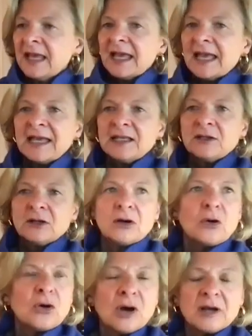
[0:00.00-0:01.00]
And
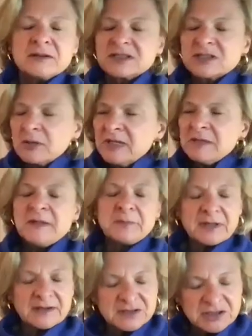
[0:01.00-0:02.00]
so many
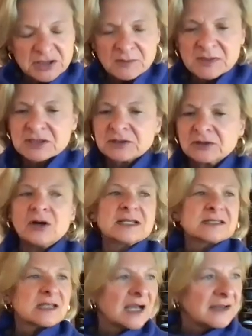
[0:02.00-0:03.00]
people have so much
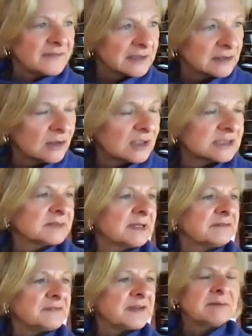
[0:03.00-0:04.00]
loss. I've had loss to
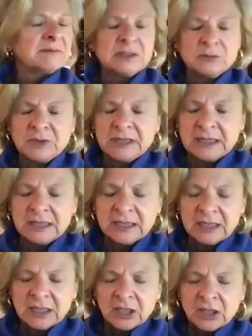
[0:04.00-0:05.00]
my family.
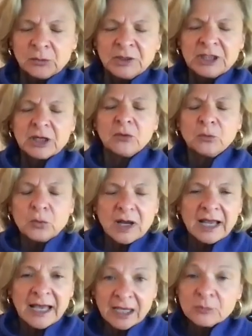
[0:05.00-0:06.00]
We go,
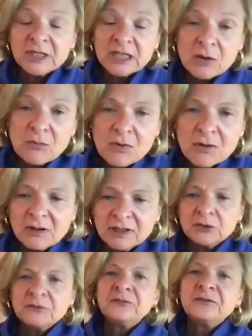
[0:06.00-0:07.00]
how do we go on?
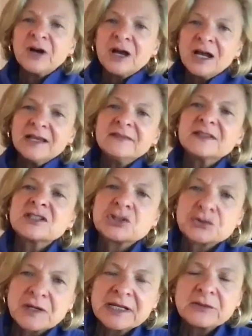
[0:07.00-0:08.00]
You find the
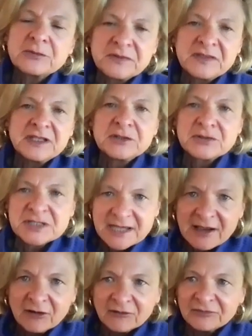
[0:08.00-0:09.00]
strength within
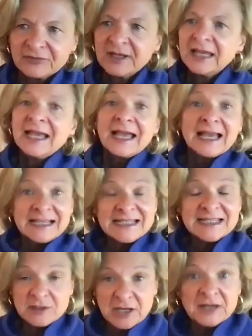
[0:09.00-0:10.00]
yourself. And
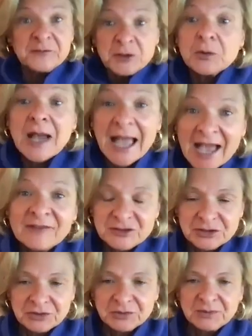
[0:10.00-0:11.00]
if you have
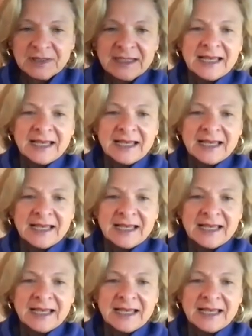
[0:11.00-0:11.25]
to.